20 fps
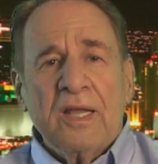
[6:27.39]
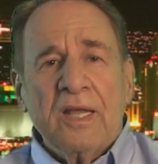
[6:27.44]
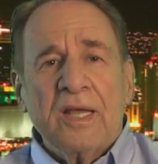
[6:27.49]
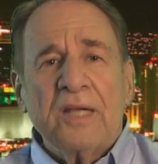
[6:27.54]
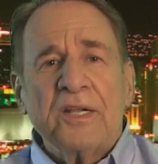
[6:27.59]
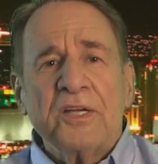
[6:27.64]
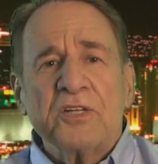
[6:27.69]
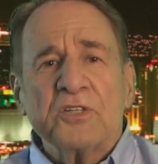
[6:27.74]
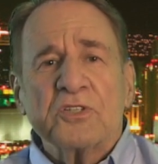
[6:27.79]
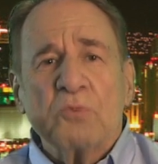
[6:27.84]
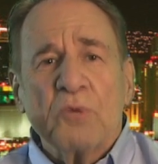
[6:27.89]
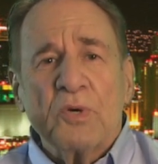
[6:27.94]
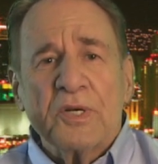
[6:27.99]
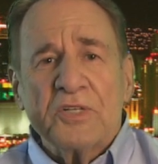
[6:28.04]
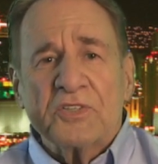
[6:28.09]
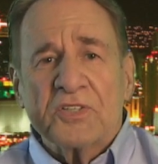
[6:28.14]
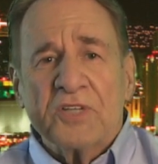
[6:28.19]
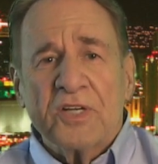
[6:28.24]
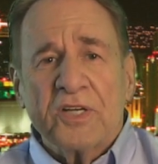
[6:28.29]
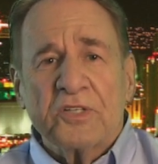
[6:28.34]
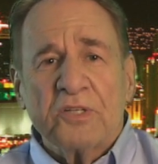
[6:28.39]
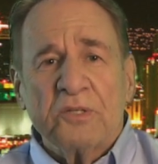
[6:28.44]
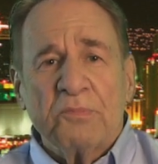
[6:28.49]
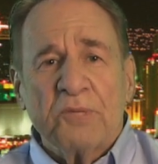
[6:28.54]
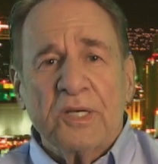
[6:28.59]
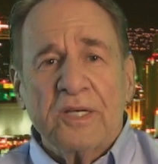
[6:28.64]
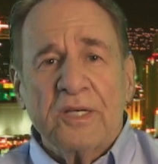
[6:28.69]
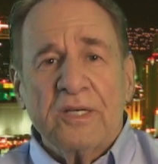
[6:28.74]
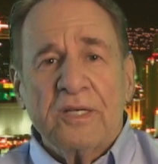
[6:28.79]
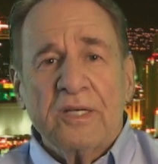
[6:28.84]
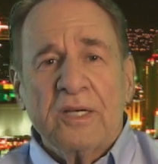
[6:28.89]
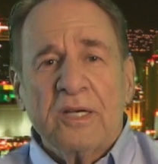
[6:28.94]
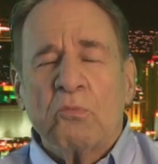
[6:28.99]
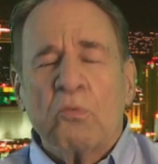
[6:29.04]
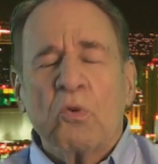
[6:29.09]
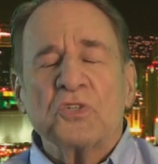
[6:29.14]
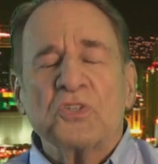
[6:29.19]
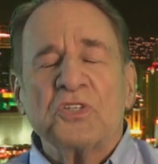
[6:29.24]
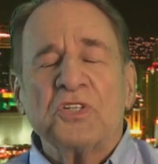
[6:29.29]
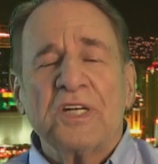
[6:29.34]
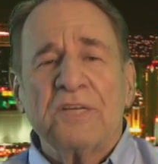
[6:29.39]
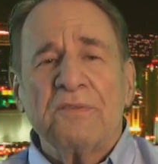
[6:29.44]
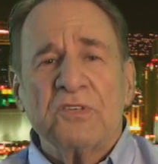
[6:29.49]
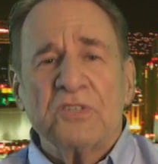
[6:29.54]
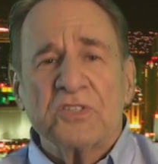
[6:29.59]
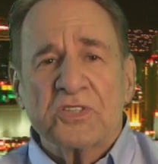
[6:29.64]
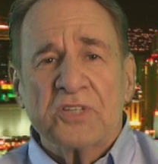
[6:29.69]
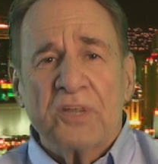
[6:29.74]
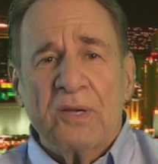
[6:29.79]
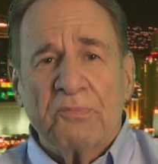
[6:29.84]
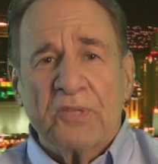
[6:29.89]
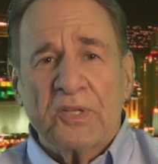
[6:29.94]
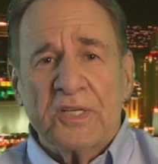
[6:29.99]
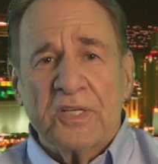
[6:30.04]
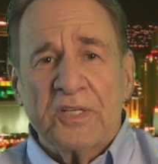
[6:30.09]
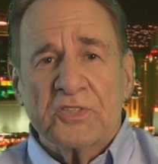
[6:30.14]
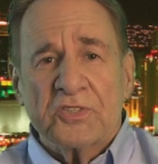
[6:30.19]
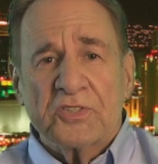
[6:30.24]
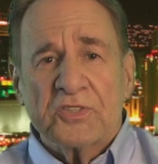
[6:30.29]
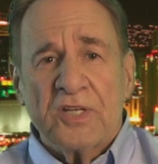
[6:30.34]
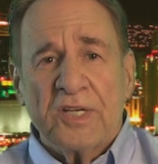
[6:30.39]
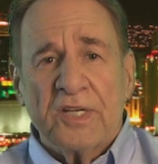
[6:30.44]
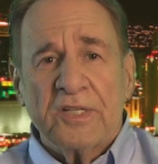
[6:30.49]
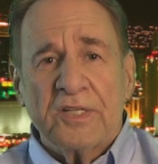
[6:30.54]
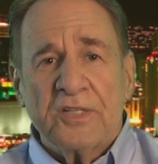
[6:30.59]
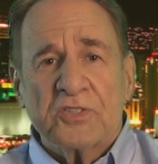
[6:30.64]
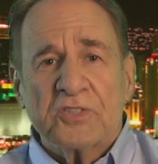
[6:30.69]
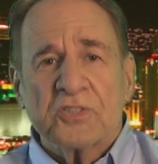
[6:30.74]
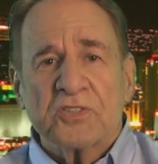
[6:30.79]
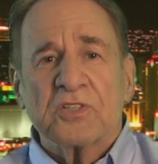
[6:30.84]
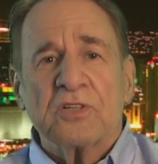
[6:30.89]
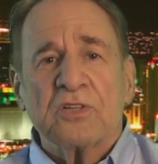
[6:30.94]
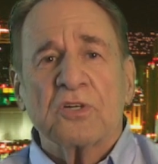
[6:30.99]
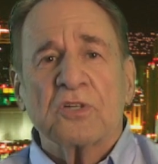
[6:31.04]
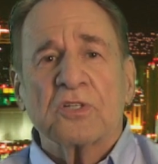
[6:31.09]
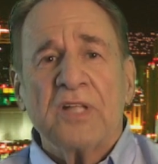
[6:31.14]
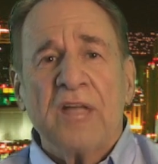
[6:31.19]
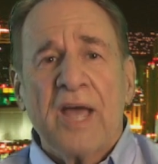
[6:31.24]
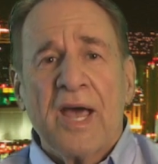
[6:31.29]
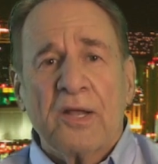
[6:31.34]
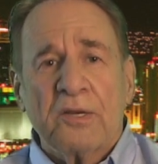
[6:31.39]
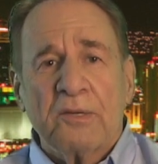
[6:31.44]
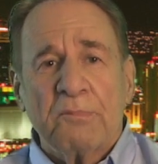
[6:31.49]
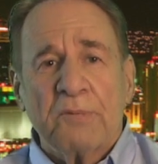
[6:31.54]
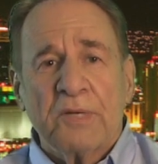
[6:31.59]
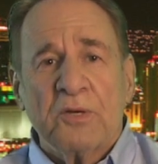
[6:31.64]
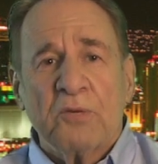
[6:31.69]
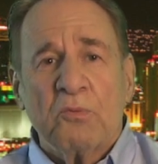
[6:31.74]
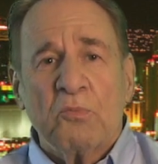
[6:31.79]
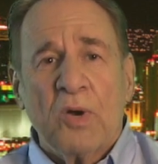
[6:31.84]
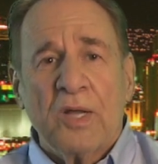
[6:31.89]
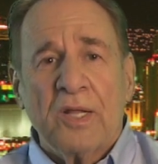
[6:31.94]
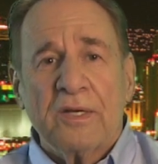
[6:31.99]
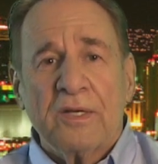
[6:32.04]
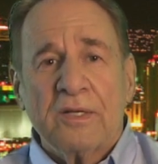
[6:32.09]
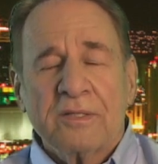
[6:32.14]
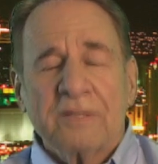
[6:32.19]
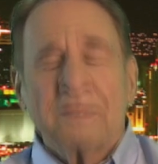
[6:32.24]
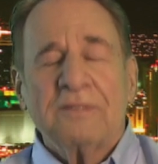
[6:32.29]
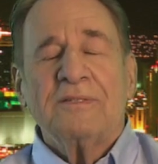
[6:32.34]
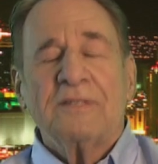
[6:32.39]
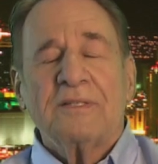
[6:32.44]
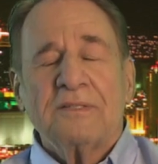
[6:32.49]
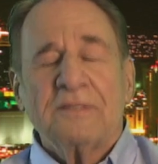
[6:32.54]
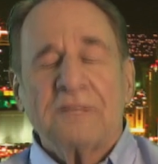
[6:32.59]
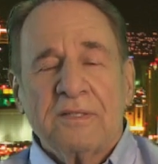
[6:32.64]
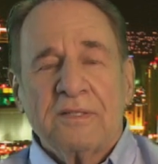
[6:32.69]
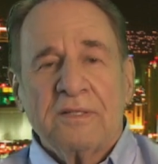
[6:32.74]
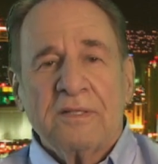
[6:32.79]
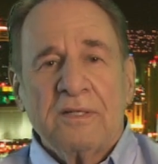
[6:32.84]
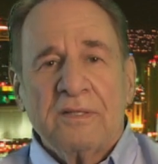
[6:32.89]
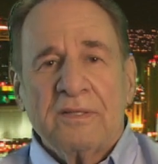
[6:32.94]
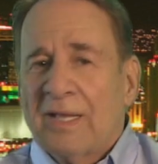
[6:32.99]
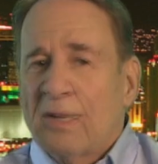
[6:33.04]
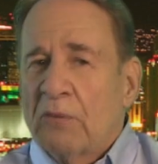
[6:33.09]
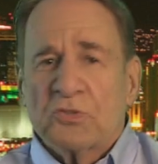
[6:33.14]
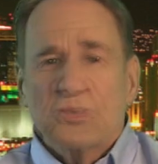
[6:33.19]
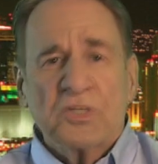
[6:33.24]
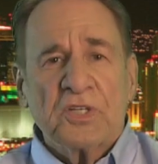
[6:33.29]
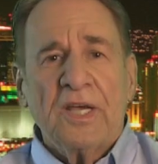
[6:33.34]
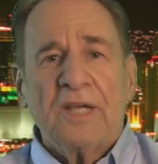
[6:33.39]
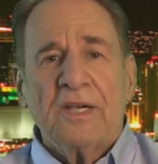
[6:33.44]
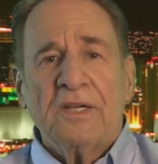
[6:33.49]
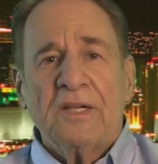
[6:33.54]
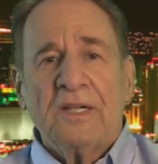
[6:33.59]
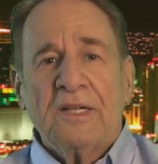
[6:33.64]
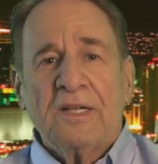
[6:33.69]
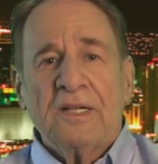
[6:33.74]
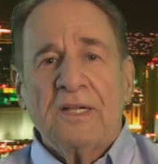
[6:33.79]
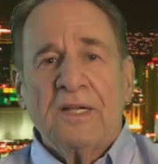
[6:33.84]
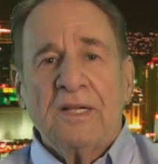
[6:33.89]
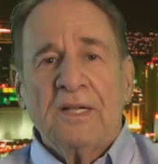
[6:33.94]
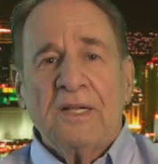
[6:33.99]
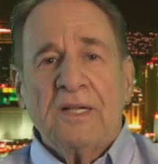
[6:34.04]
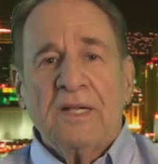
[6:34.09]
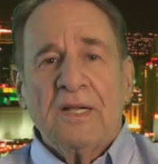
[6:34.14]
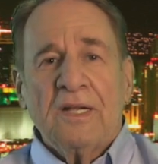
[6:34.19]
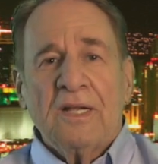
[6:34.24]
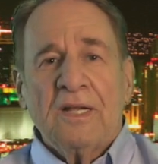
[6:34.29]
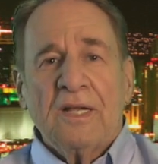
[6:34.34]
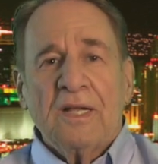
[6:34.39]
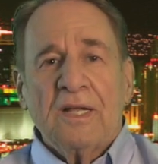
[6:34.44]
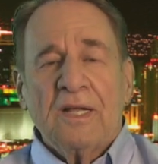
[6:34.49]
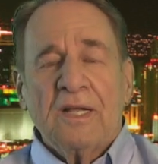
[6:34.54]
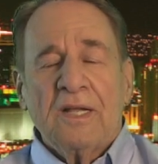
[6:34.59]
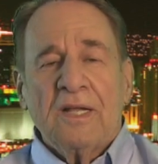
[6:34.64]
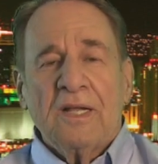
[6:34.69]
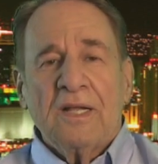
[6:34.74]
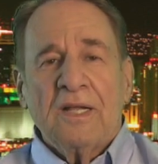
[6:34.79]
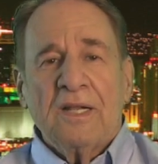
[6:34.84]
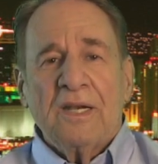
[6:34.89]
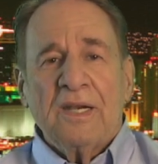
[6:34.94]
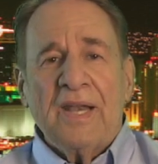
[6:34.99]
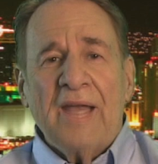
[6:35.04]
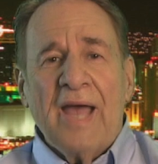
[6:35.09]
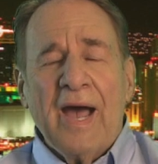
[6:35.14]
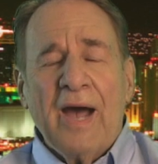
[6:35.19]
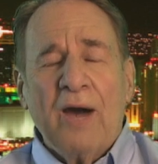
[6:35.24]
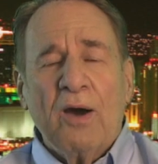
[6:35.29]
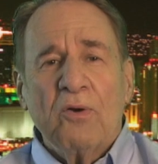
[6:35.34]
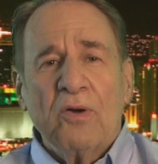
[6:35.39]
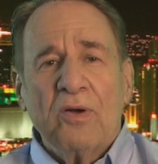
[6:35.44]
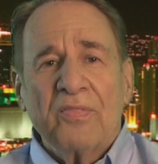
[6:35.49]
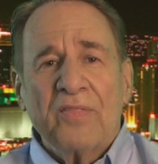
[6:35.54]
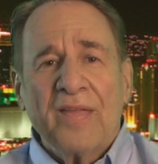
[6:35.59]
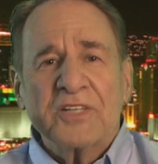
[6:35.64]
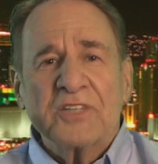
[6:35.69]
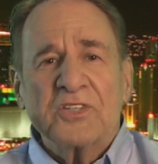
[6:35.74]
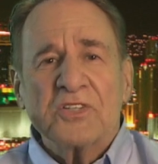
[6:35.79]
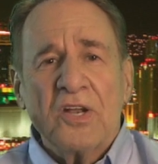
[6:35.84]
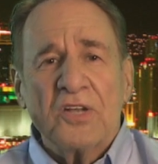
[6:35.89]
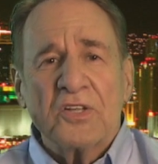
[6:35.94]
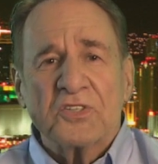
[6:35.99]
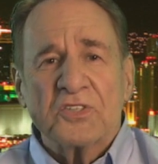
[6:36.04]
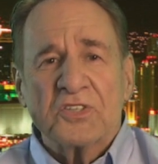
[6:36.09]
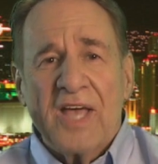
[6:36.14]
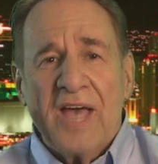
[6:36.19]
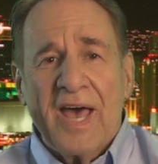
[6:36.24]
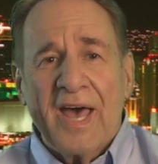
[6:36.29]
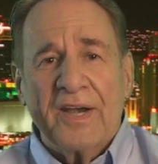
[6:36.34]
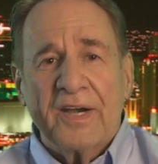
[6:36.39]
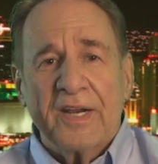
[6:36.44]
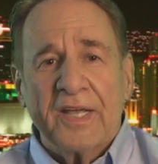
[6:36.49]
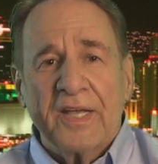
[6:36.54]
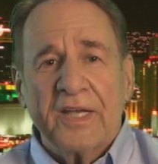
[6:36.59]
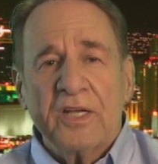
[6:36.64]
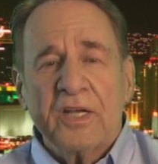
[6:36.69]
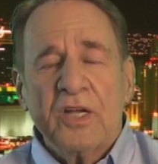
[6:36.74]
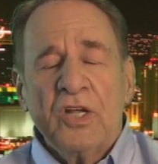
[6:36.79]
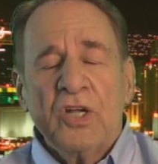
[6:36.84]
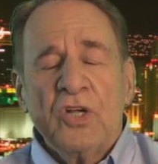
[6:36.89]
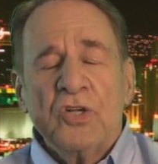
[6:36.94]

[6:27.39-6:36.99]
And here's what he said to me. It wasn't even something he said. He just looked down at me and went, that was it. Now, that's on a Saturday.